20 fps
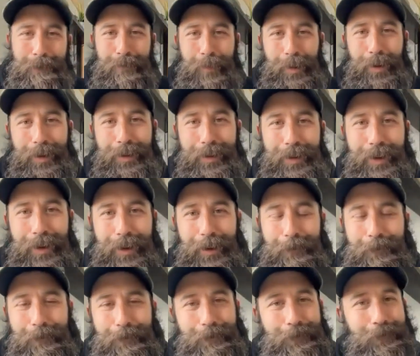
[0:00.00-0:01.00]
But
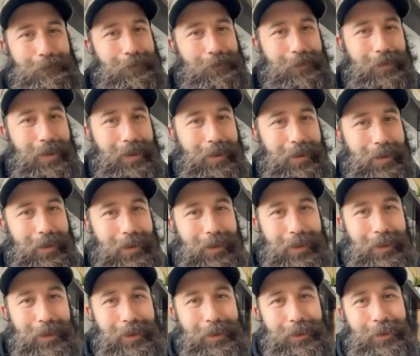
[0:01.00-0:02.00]

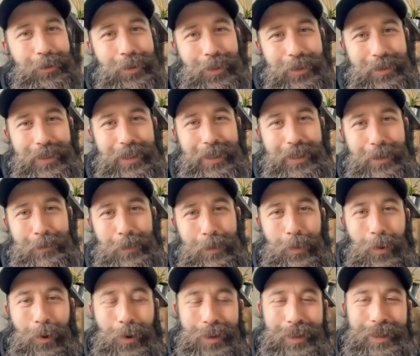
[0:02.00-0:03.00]
you just need to be
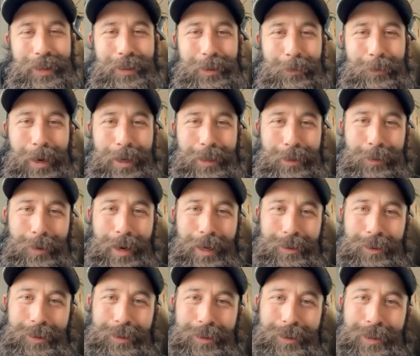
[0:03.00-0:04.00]
pointed in the right
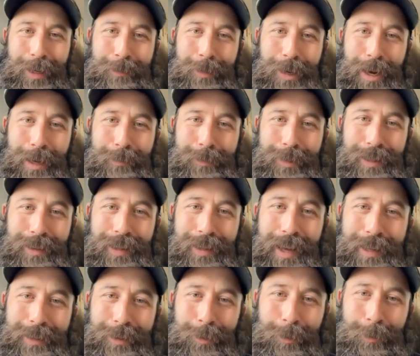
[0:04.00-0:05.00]
direction sometimes and
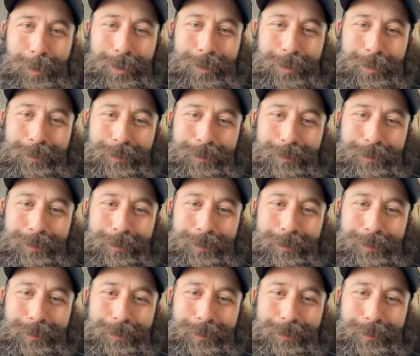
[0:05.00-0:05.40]
let loose.